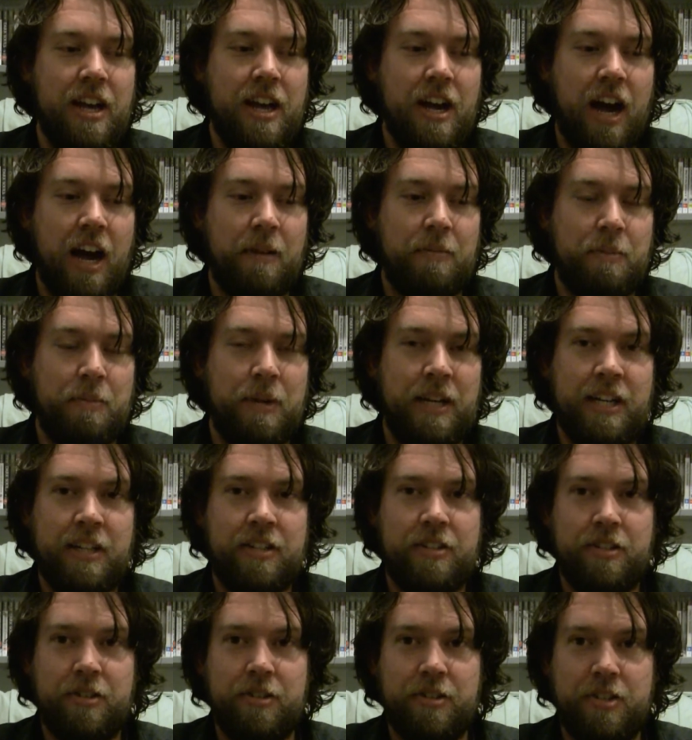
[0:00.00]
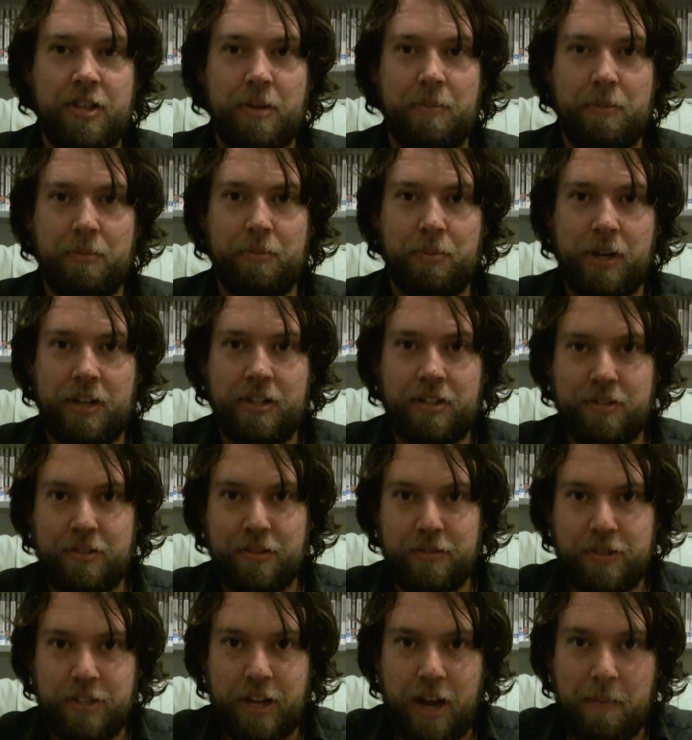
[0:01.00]
I've been meaning to do some impressions
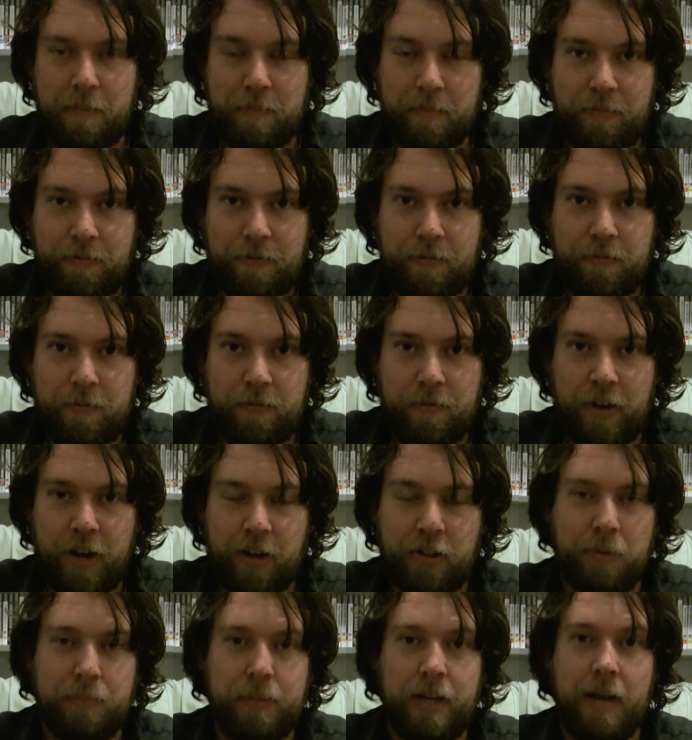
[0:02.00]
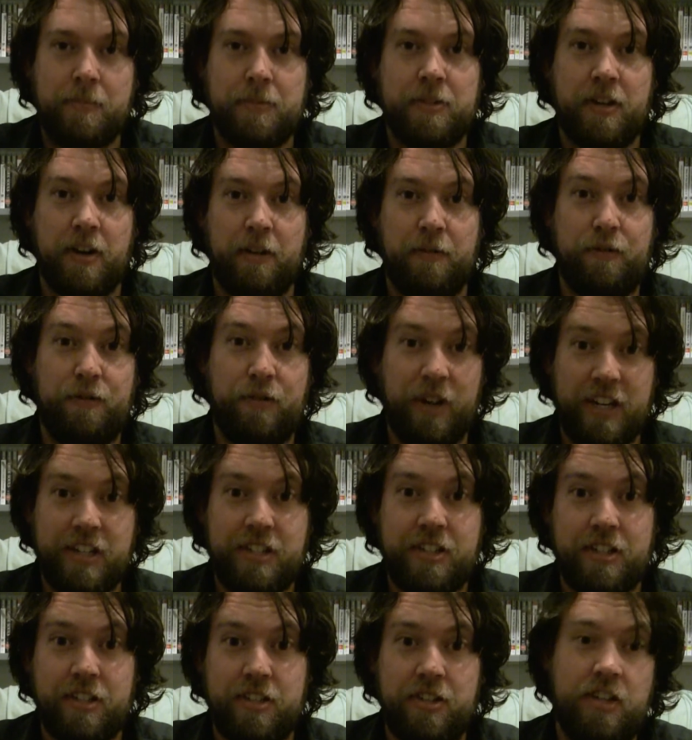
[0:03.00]
of some Falcom games that I've
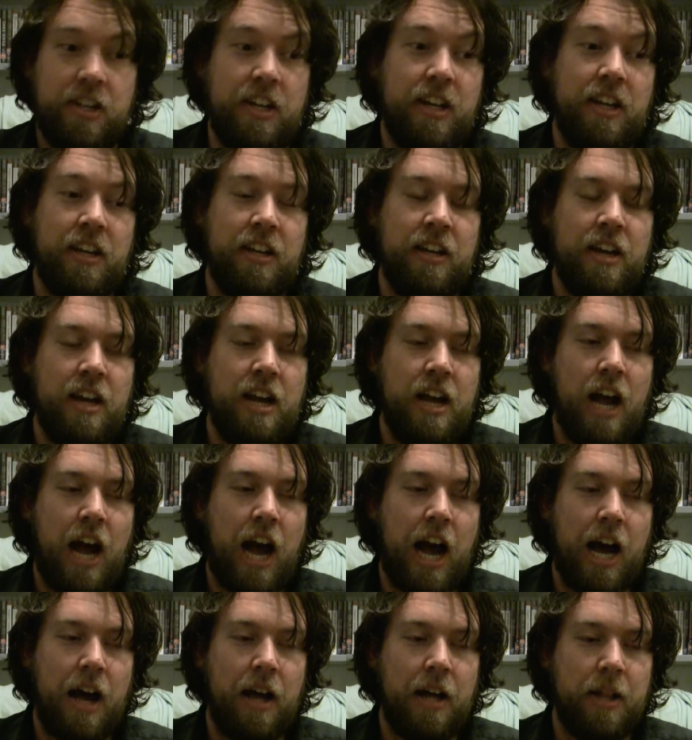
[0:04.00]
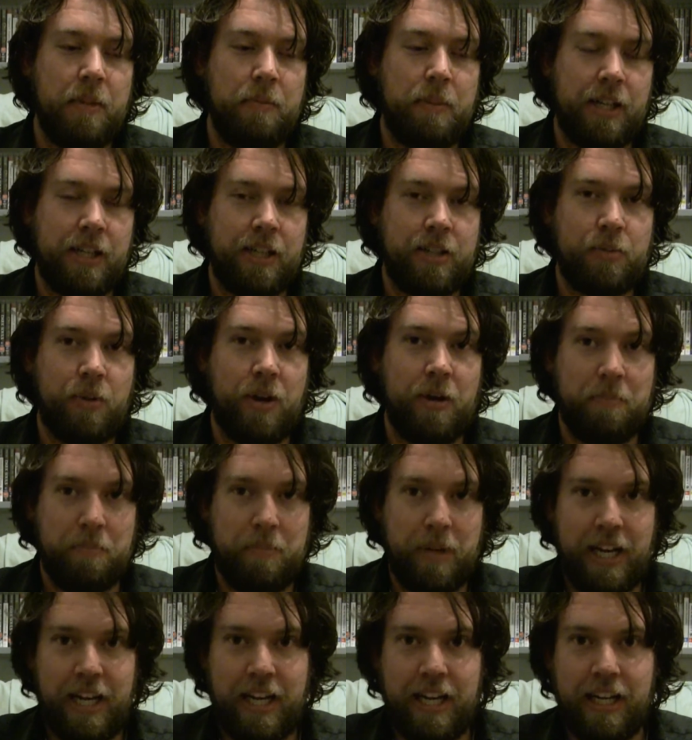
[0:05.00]
finished this year. Uh, the biggest one
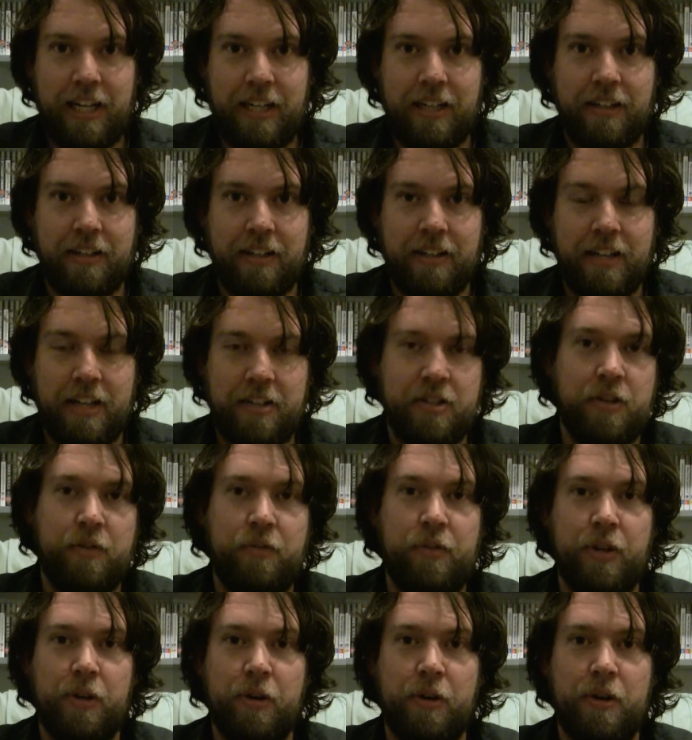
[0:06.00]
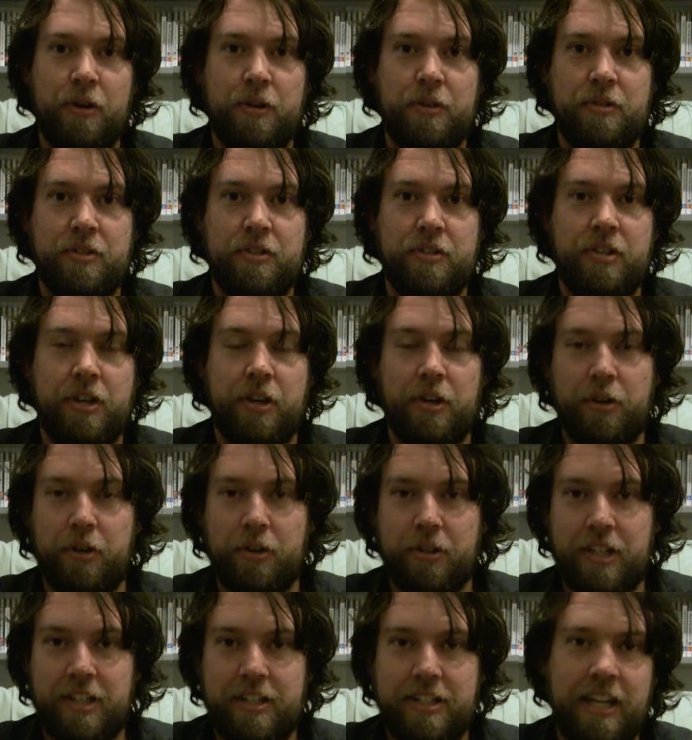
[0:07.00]
being Legend of Heroes Zero no
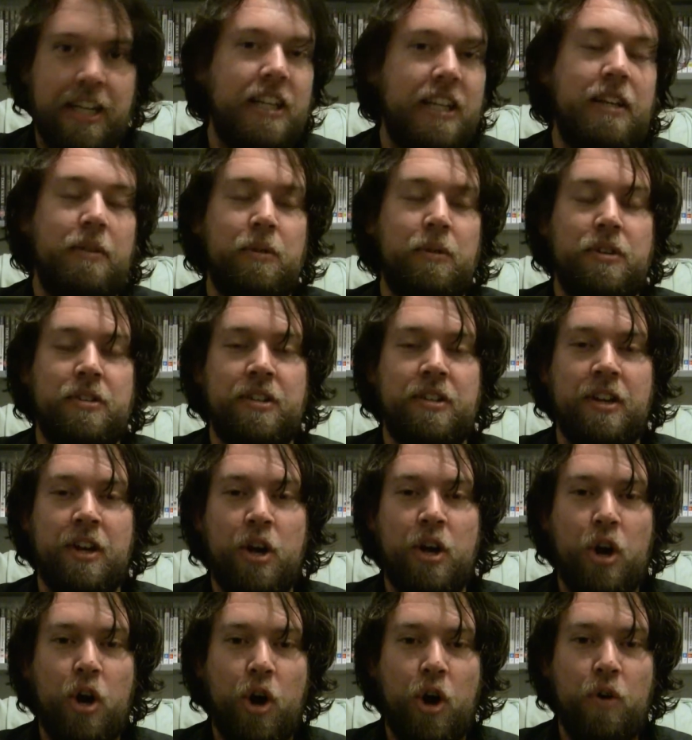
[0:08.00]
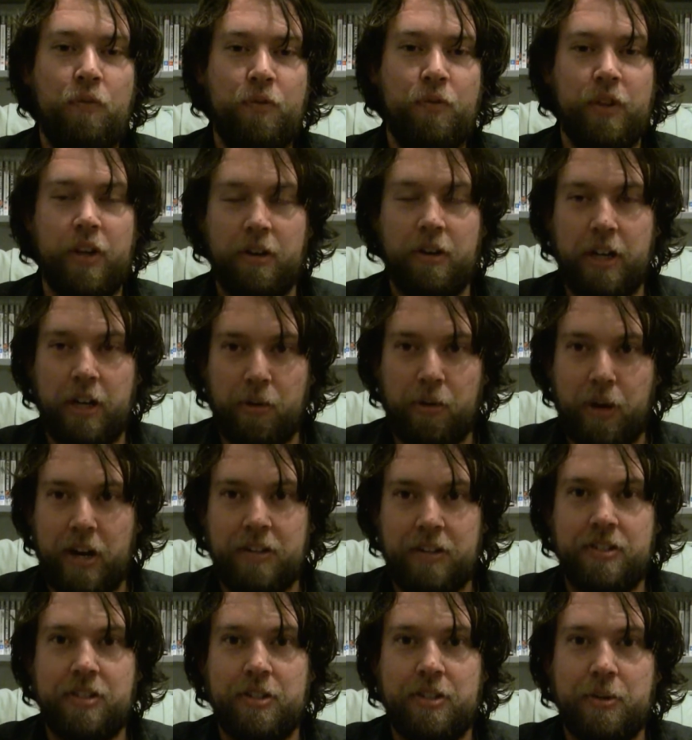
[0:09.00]
Kiseki, which hopefully I'll get
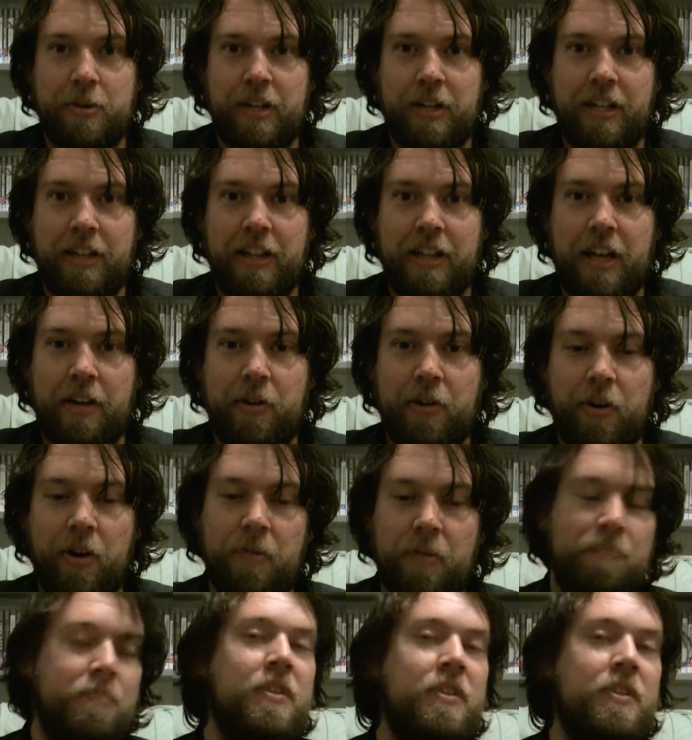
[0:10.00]
around to doing later on.